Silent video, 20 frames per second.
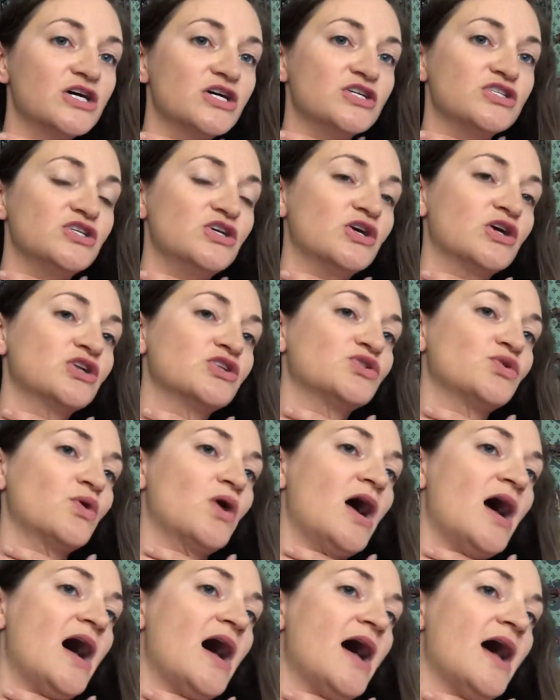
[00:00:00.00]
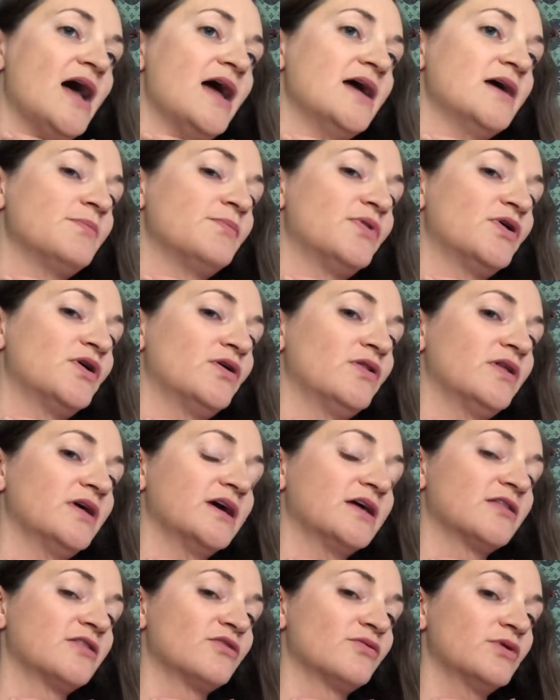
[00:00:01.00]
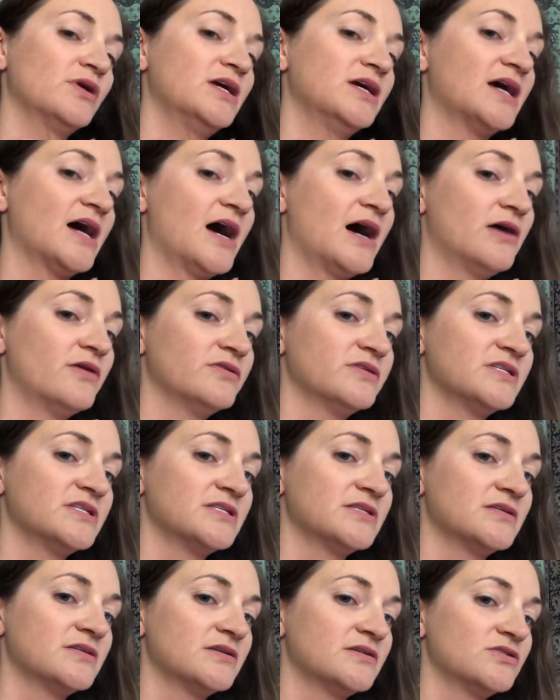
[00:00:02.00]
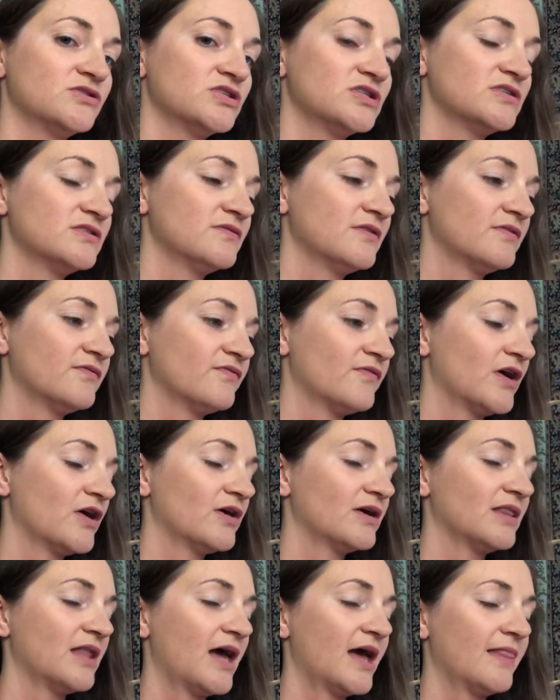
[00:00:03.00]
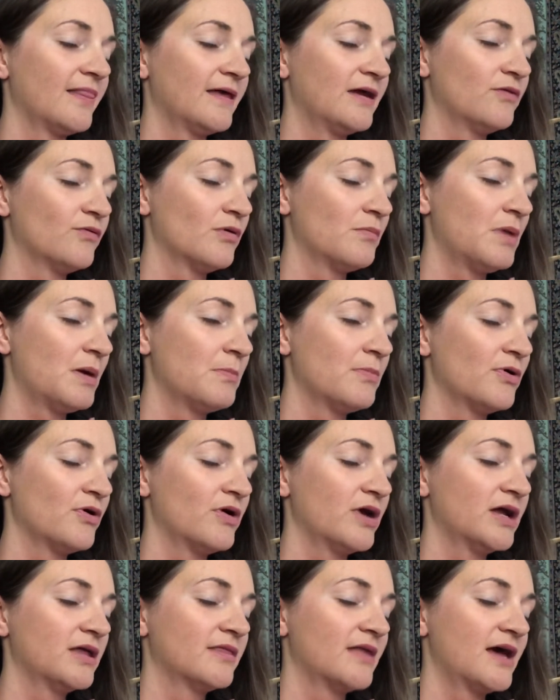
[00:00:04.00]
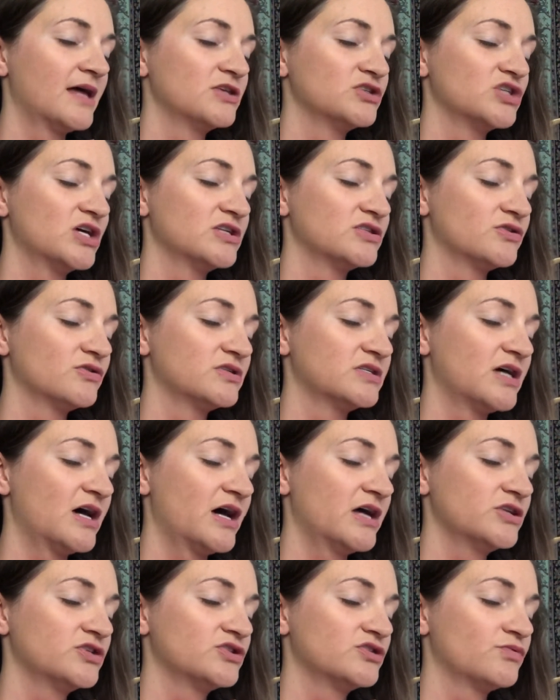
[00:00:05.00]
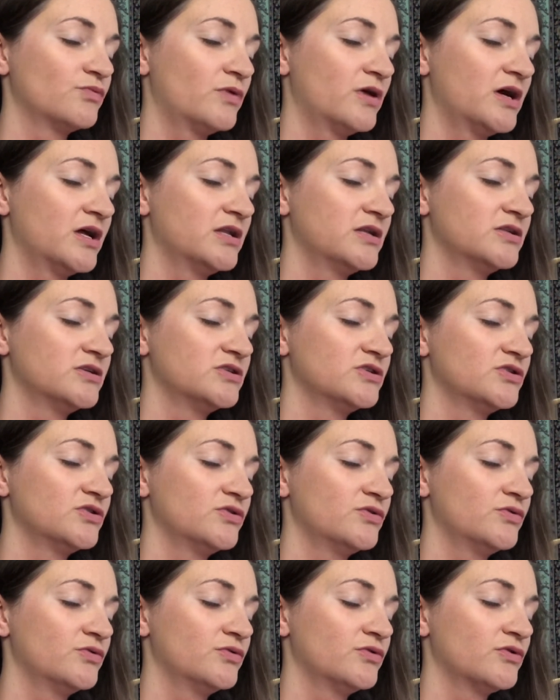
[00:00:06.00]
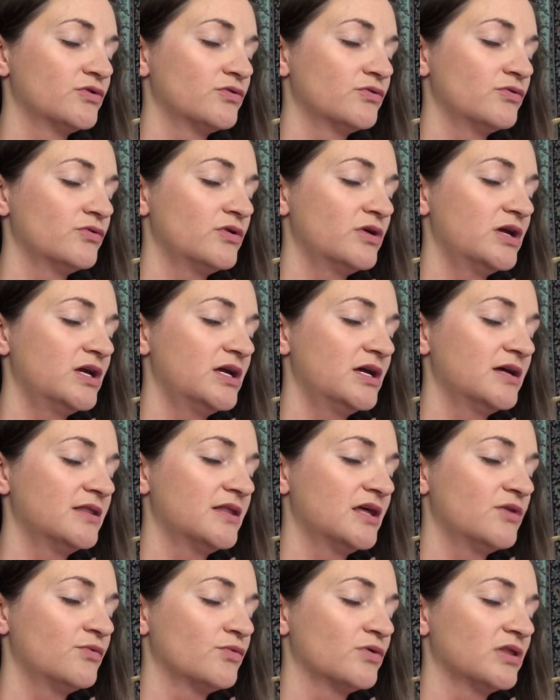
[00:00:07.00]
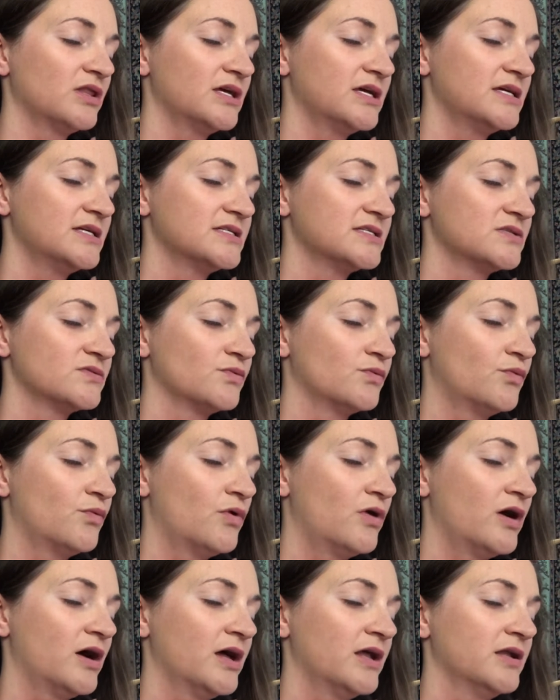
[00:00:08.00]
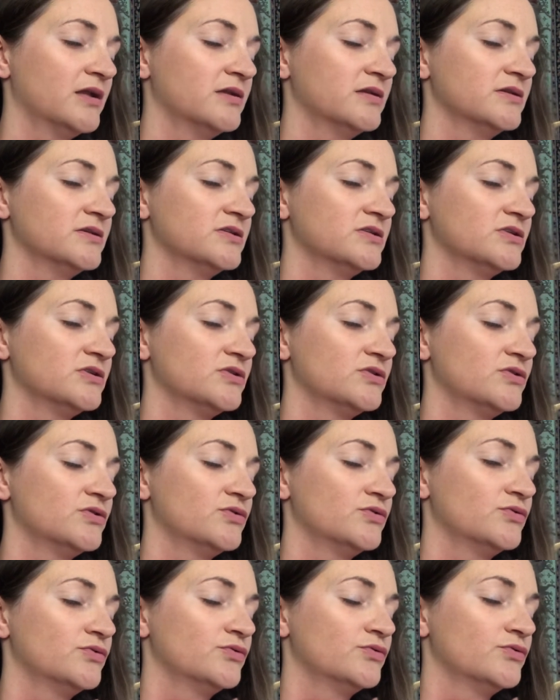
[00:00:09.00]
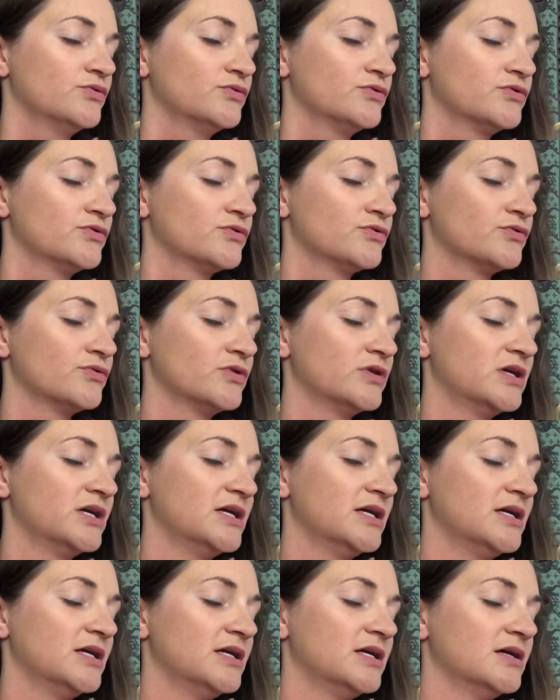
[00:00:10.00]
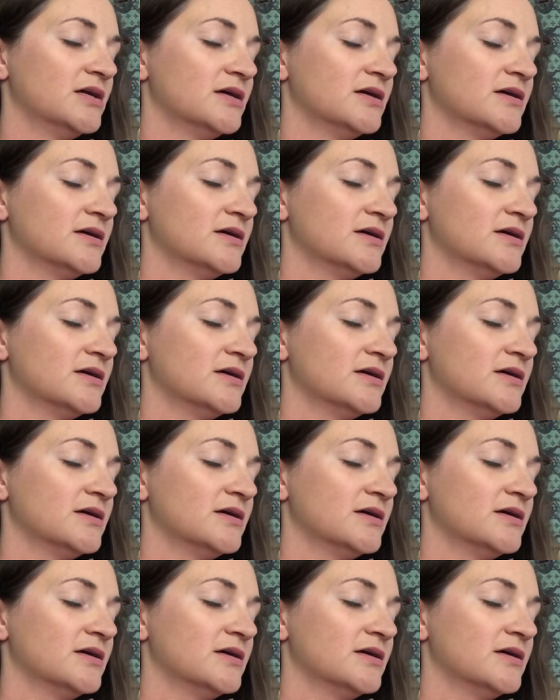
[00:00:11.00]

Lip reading: So you can try pulling 3 counts, just very lightly, remembering that gentle touch. 1, 2, 3, and then release. 1, 2, 3.